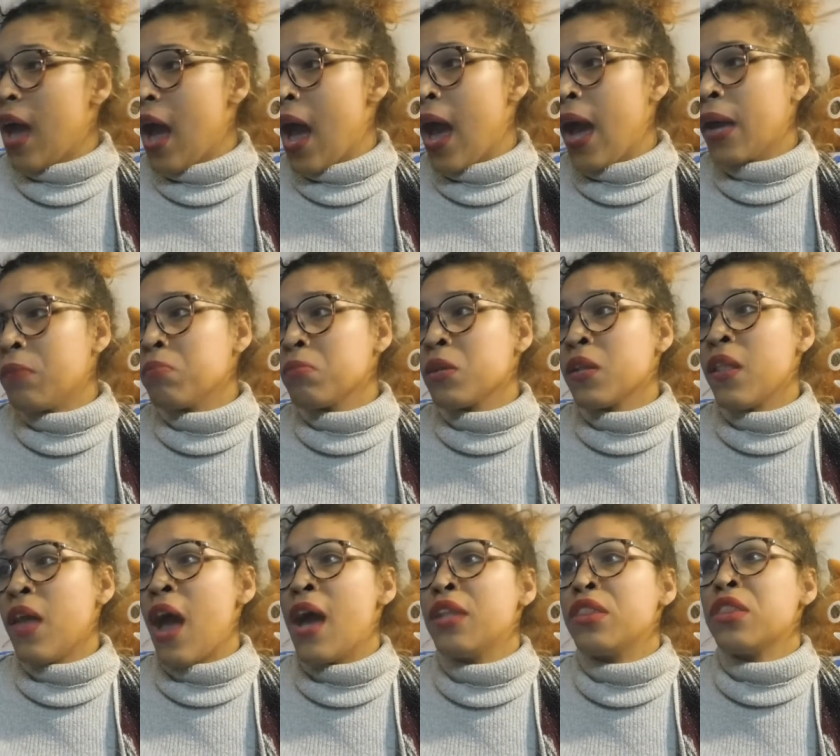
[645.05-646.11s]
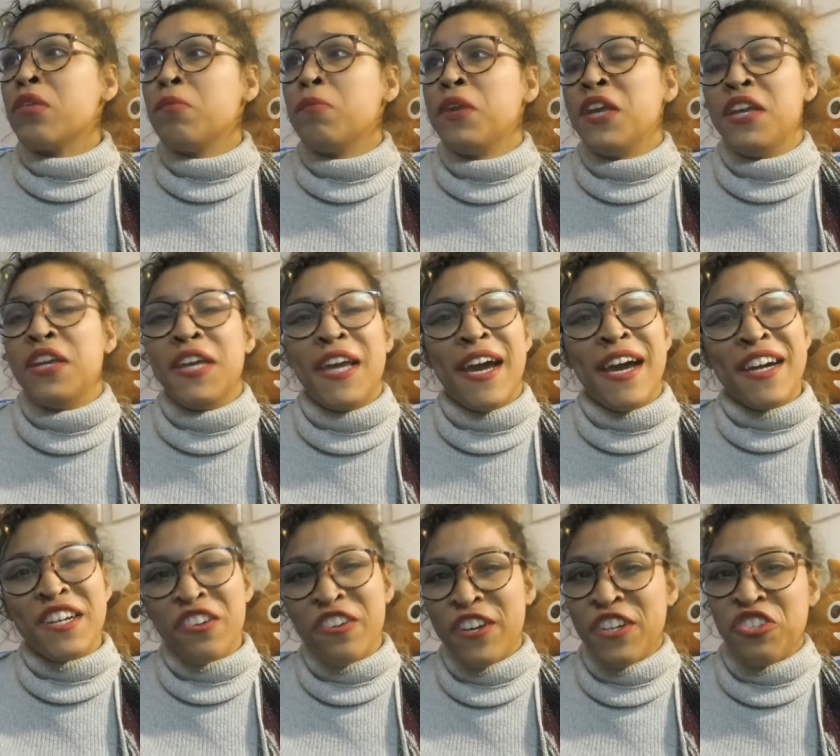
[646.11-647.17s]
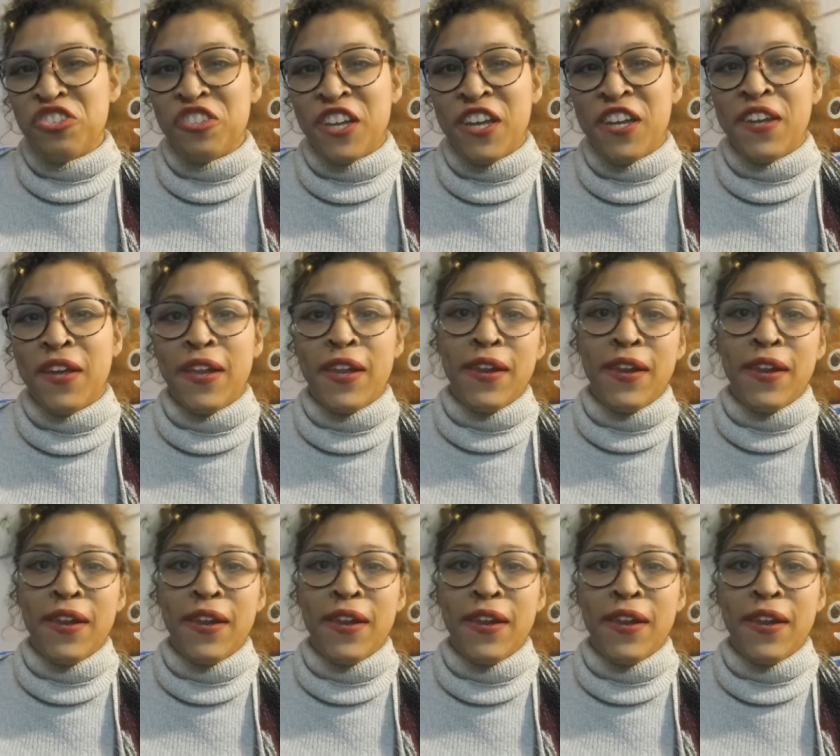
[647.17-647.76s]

I'm glad to be a Christian